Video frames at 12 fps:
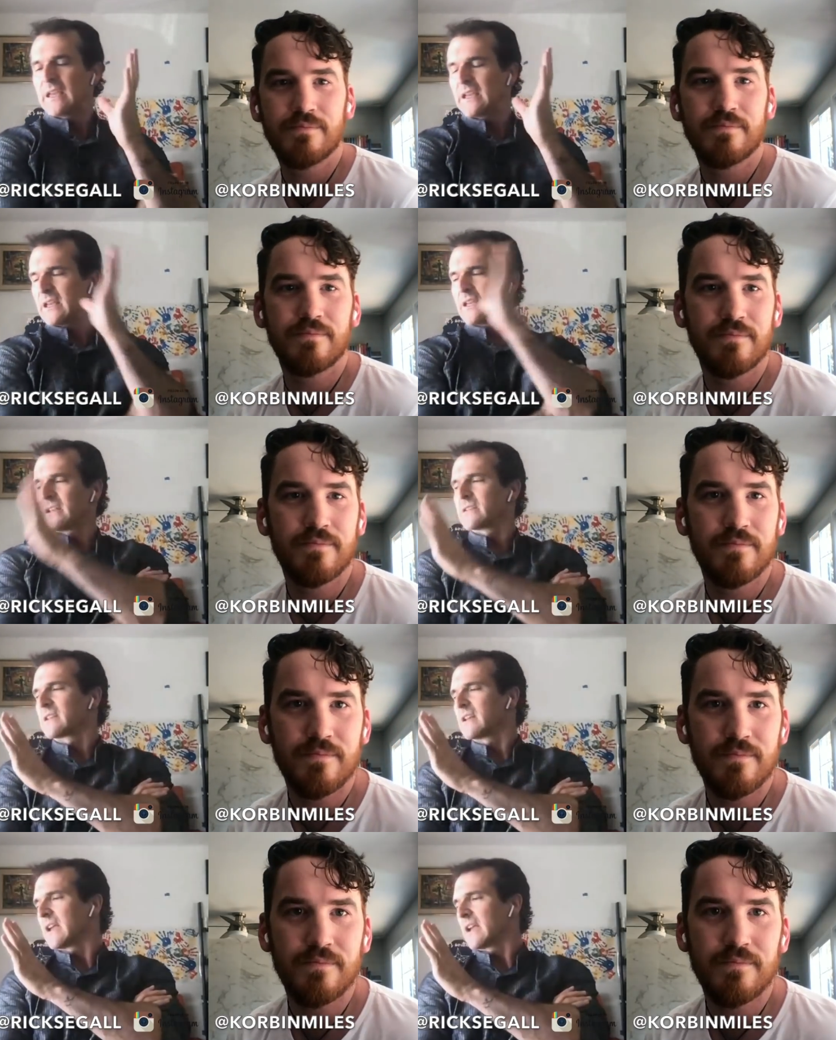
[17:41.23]
Speaker 1: he
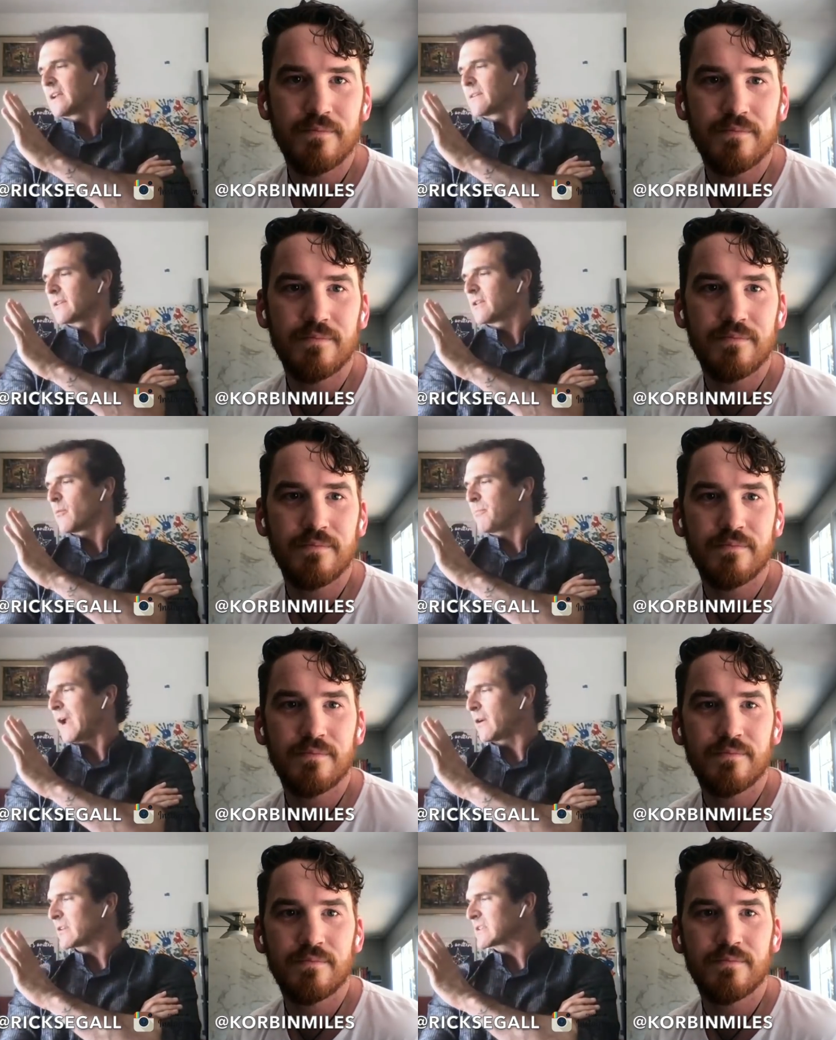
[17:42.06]
is a you know
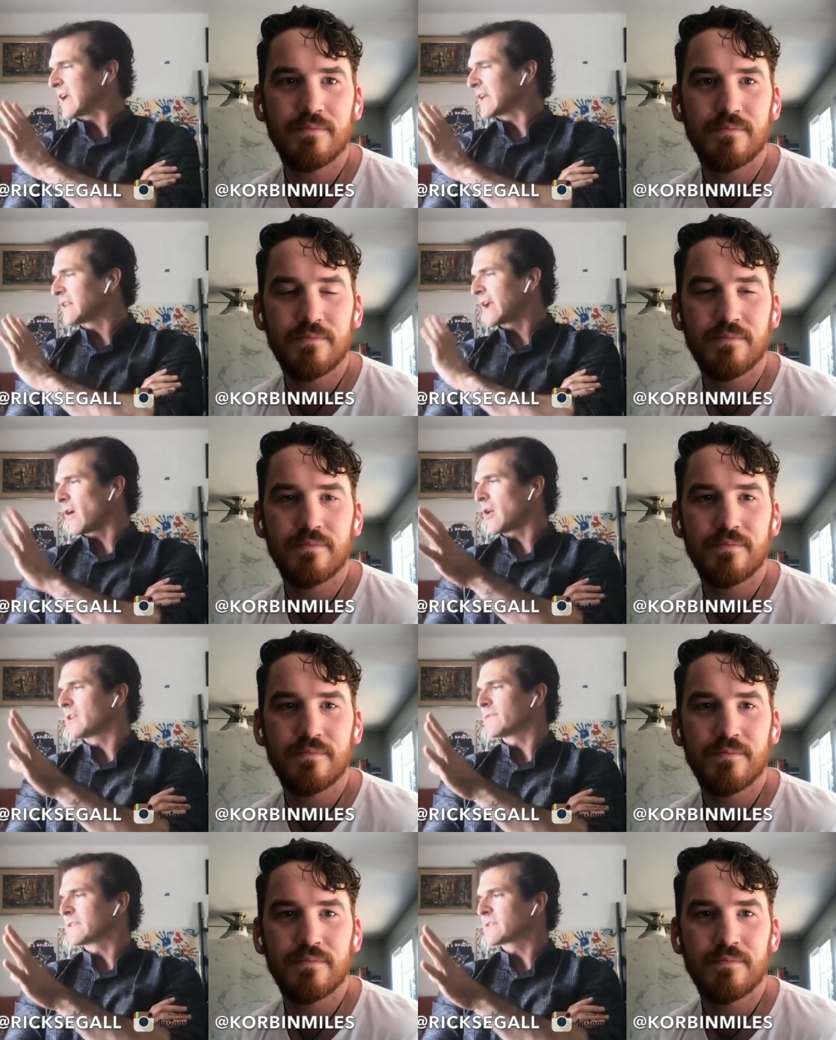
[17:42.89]
Parasite, like
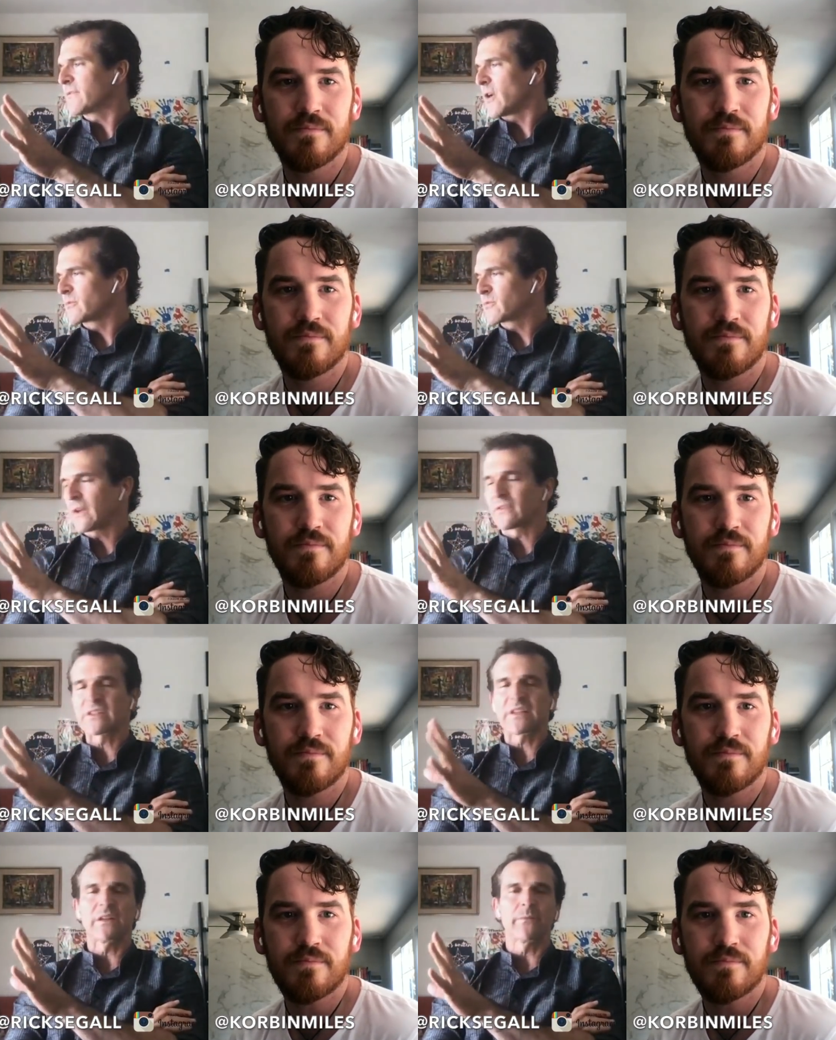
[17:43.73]
all of his films. We
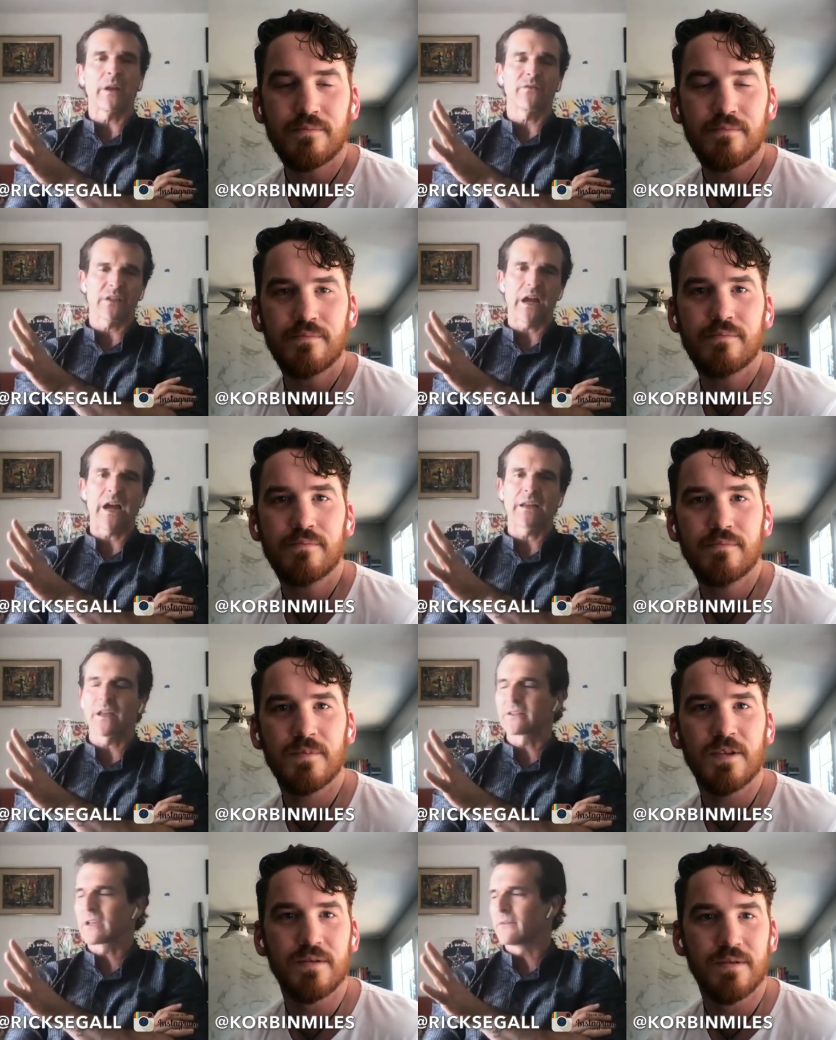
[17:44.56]
haven't seen him, but I've seen
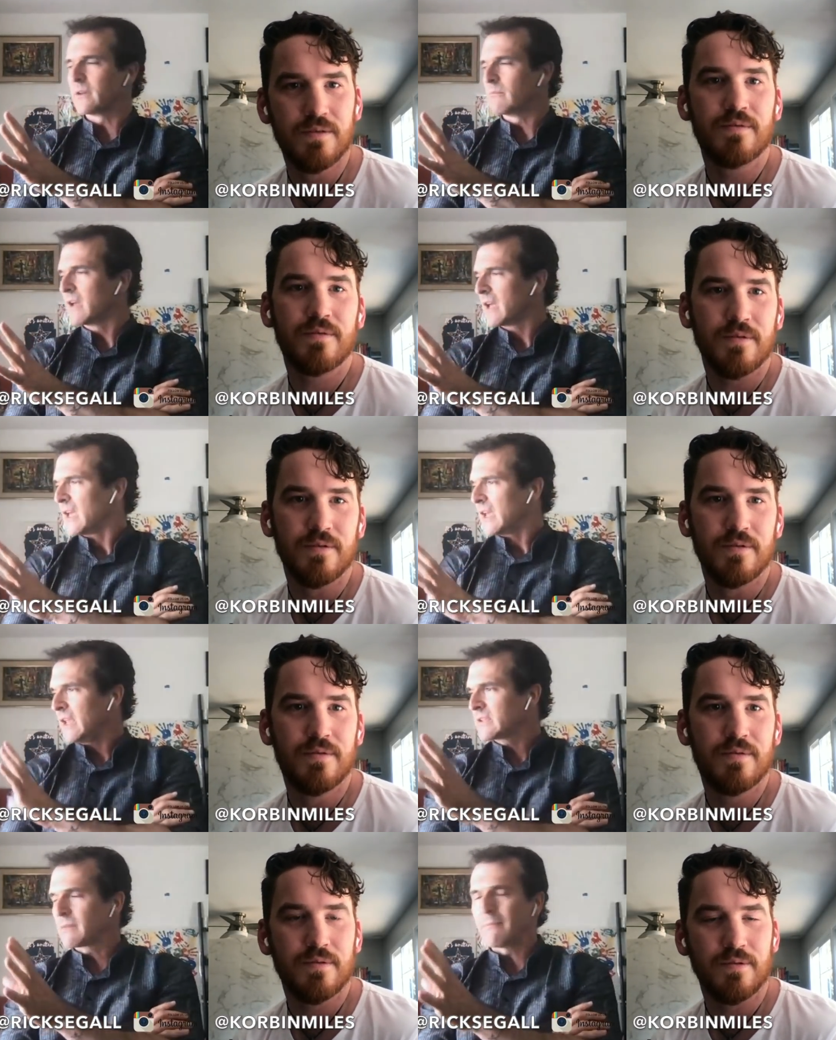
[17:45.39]
highlights of them.
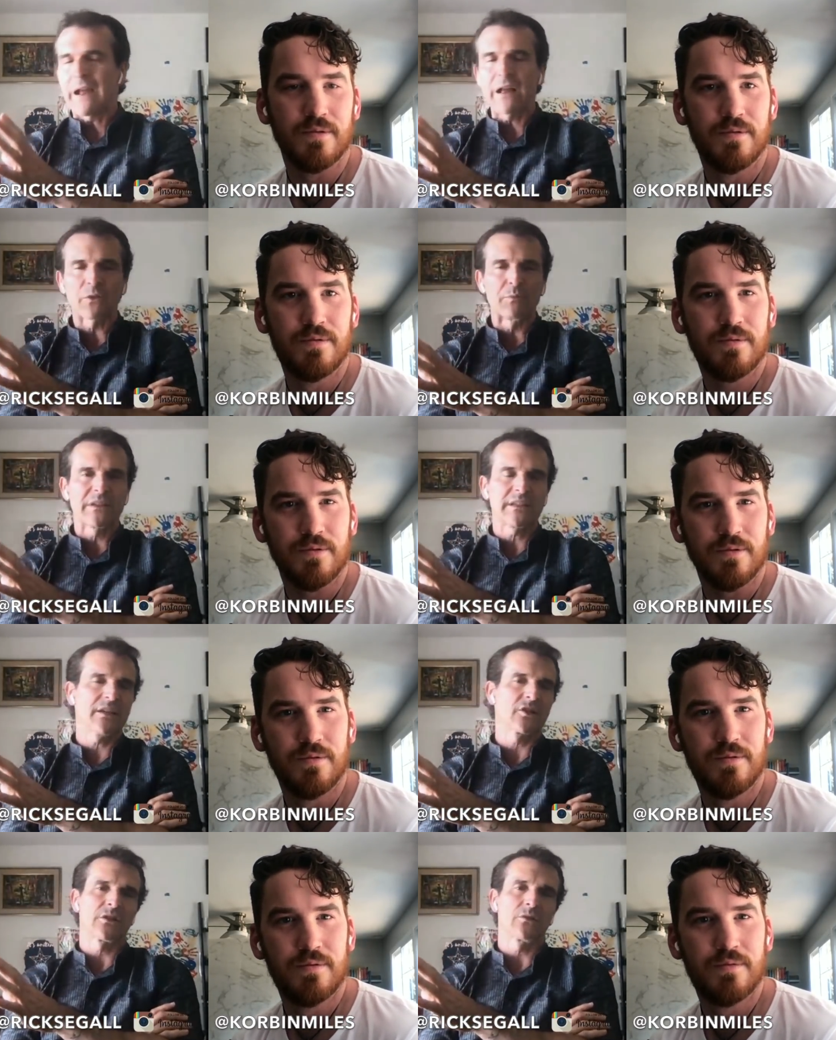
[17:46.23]
He's a
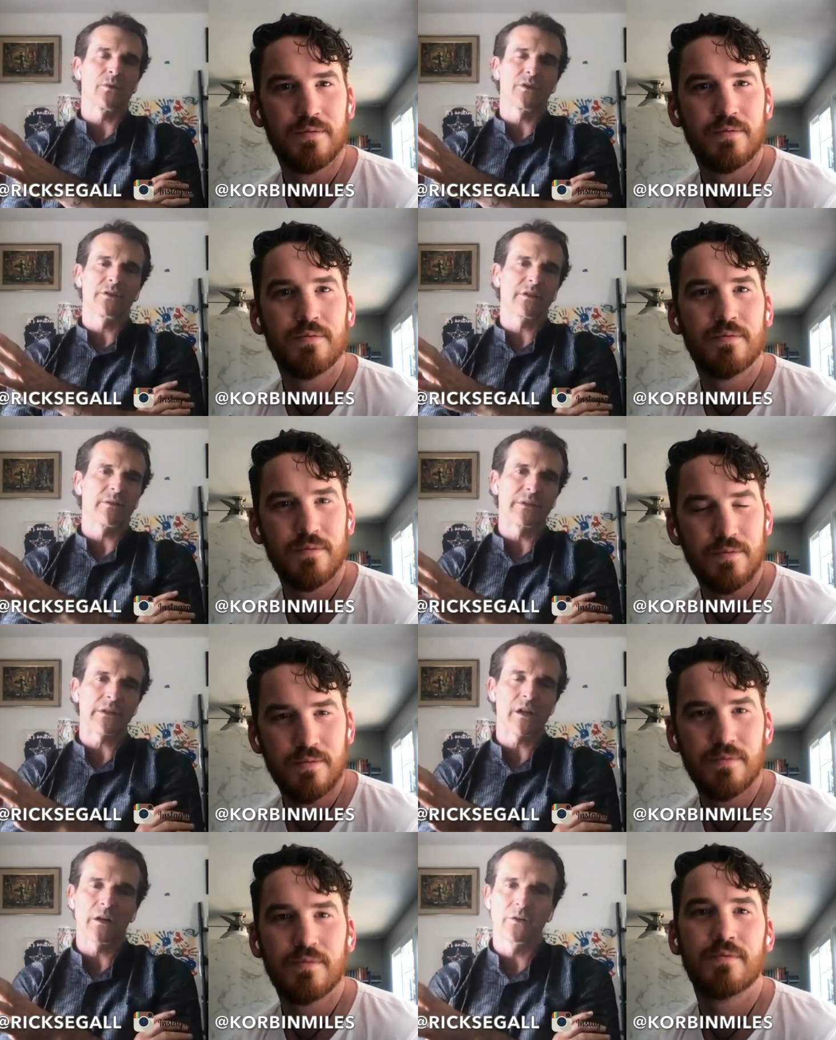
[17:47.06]
mathematician with his
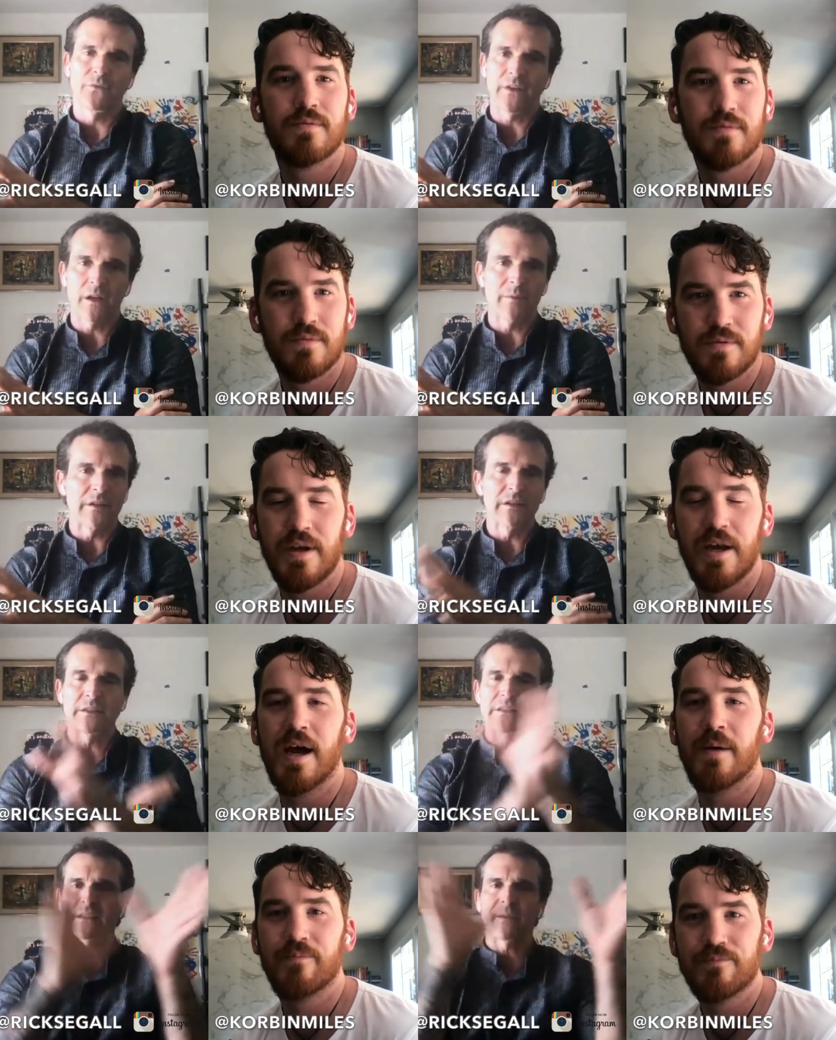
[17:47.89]
cinematography. I mean,
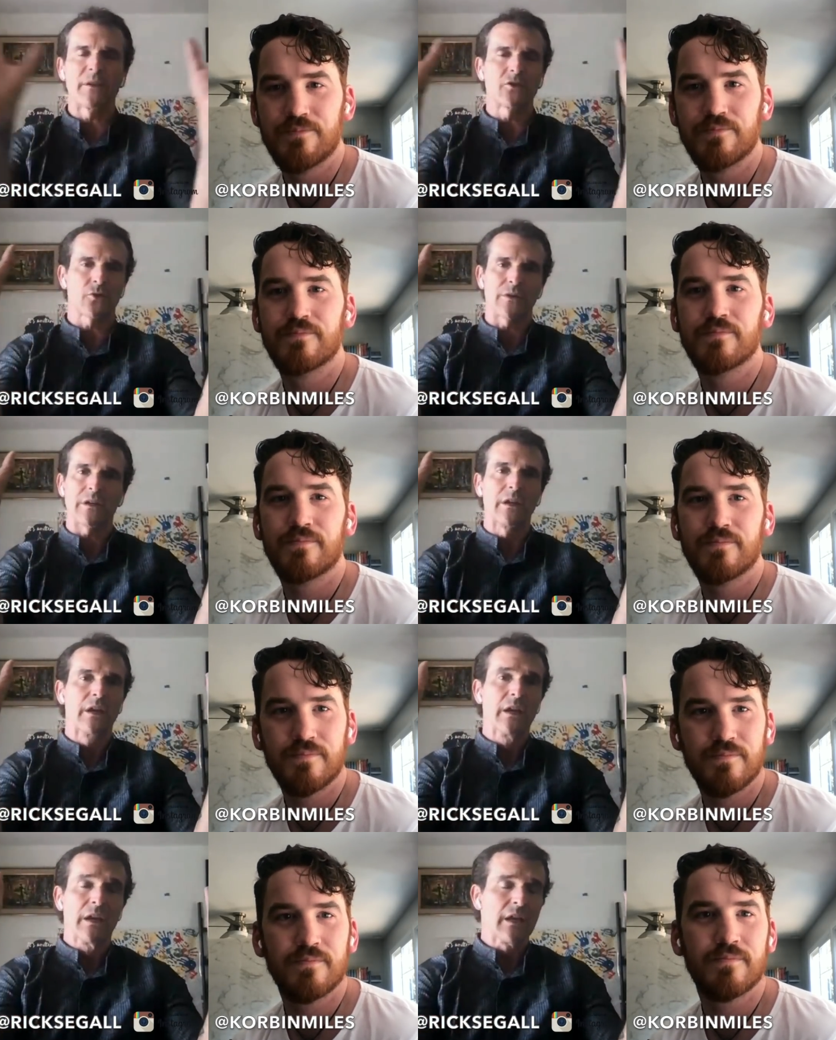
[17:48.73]
yeah. his
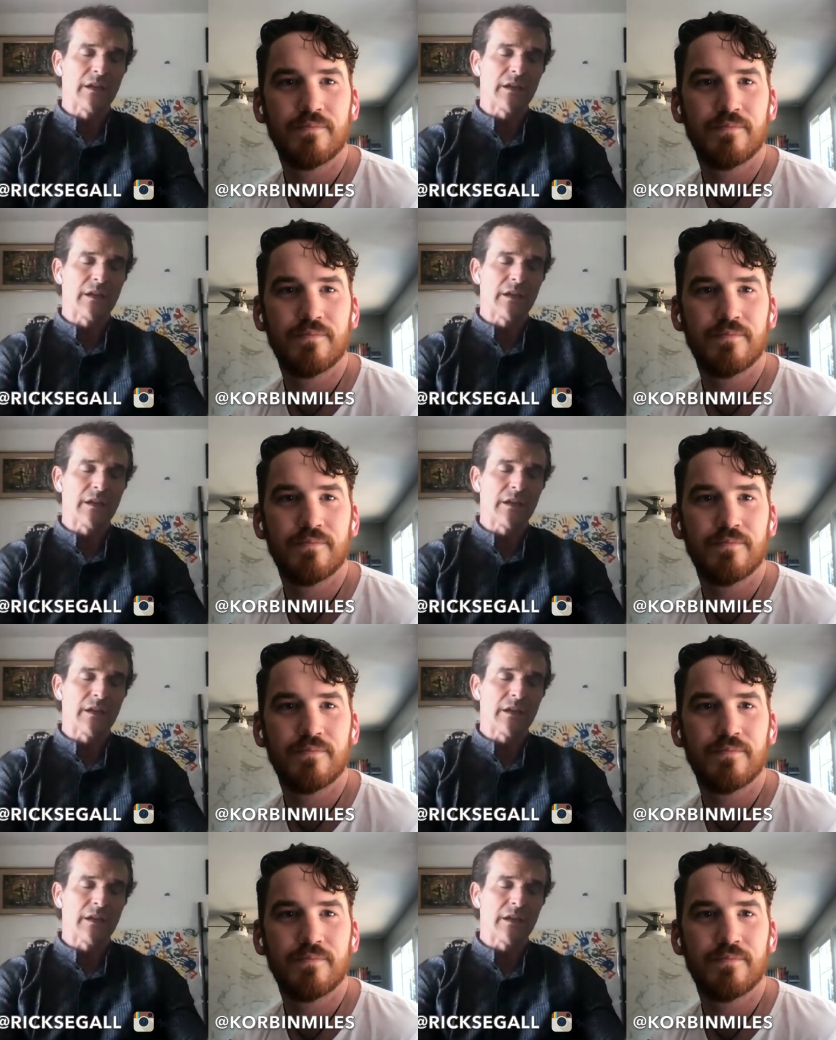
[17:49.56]
symmetry,